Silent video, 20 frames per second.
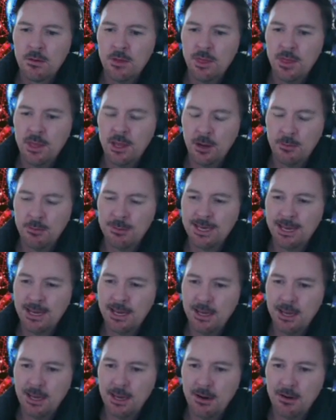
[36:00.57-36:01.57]
thing I'm
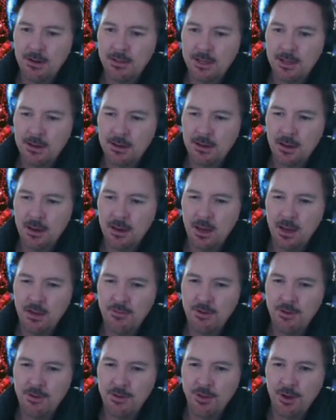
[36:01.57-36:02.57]
seeing here is that
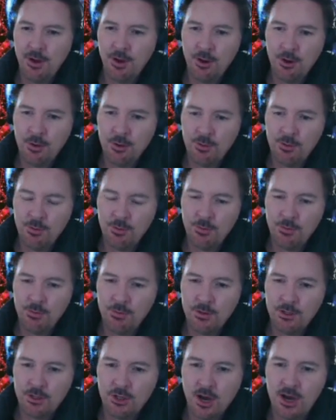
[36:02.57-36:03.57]
even though
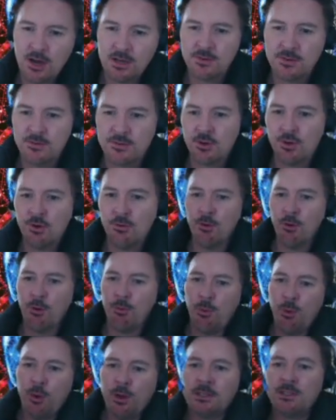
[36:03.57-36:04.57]
the Sharks have scored more
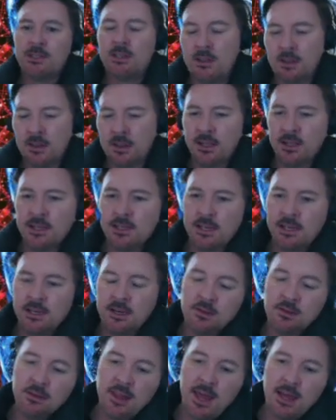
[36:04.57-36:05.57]
points and
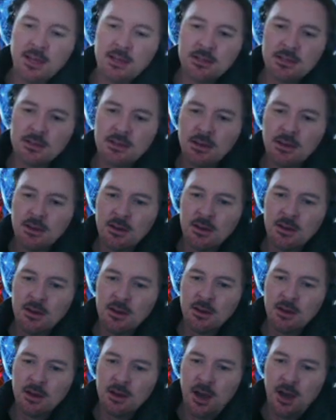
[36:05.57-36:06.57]
conceded less
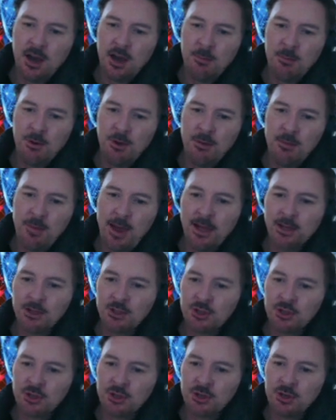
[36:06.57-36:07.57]
per
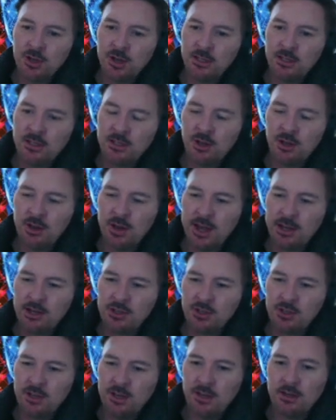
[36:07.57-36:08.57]
match, it's not
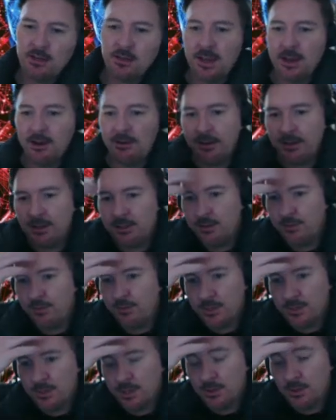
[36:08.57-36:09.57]
actually a glaring
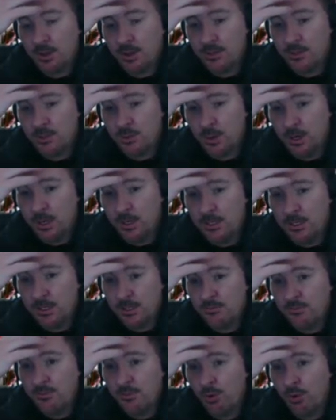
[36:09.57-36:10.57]
difference. So like
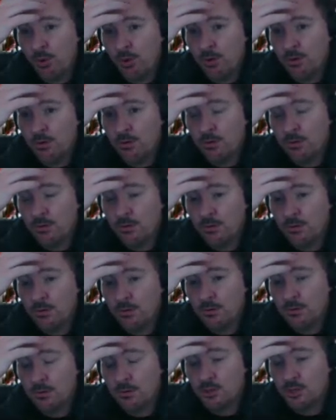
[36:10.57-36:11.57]
26-4
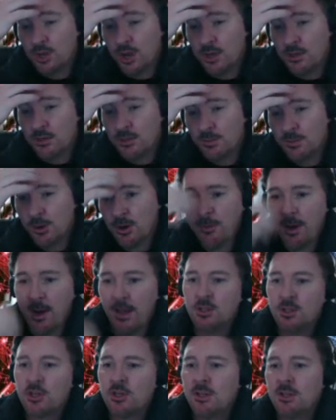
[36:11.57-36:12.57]
the Sharks per
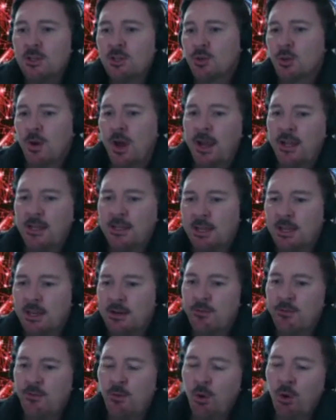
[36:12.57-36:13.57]
match, and then
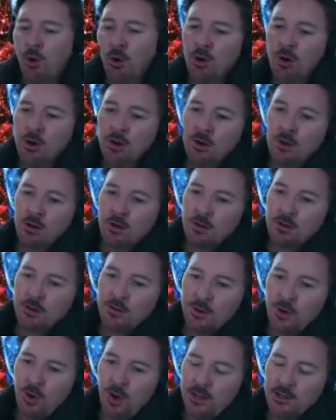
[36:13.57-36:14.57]
18-4
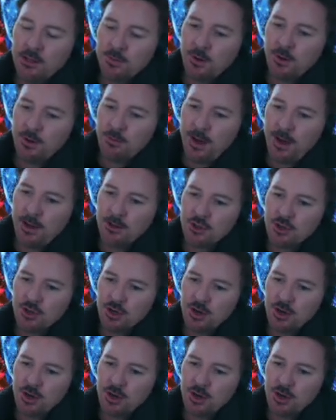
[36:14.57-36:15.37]
the Knights per match.